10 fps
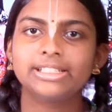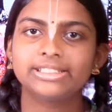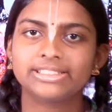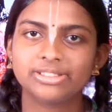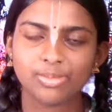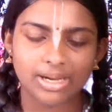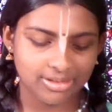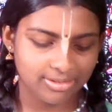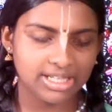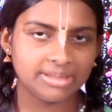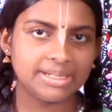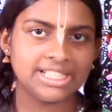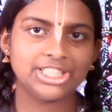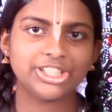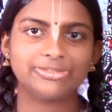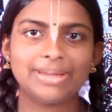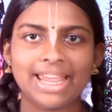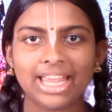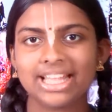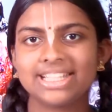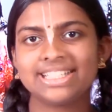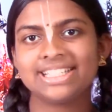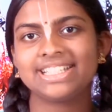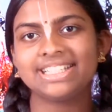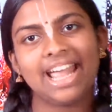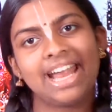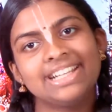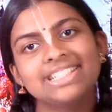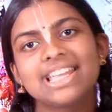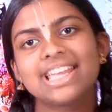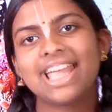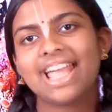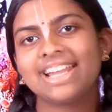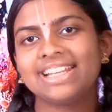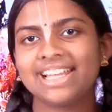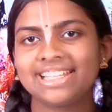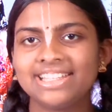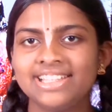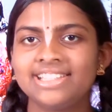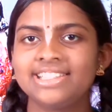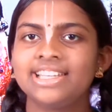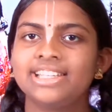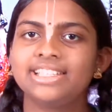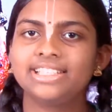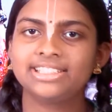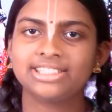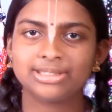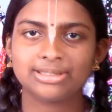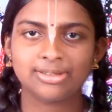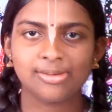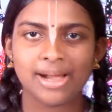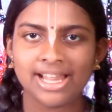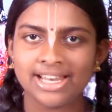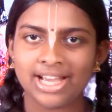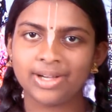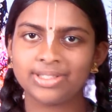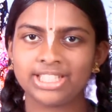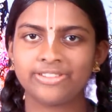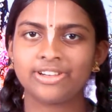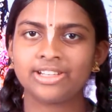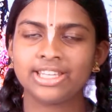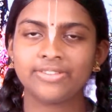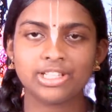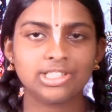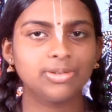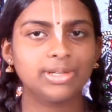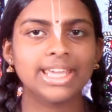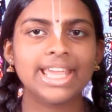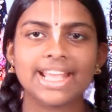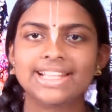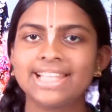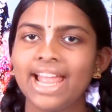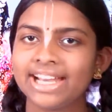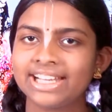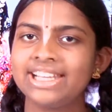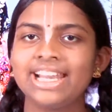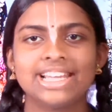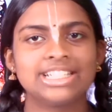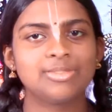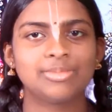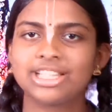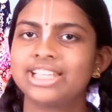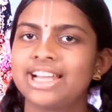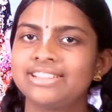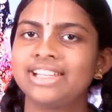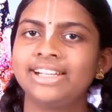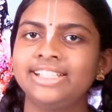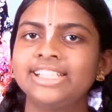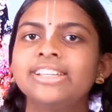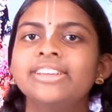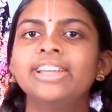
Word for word: uh, Subal wore a bunch of bangles in his hands and like this uh, Subal now she wa- he was looking exactly like Srimati Radharani